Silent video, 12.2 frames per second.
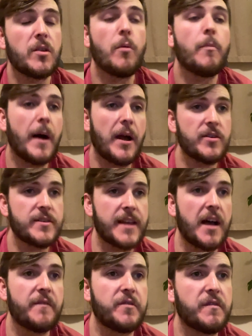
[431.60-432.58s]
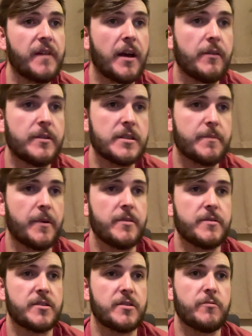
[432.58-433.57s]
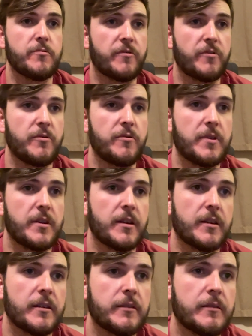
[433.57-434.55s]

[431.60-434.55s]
You were by yourself, you found, as opposed to through the.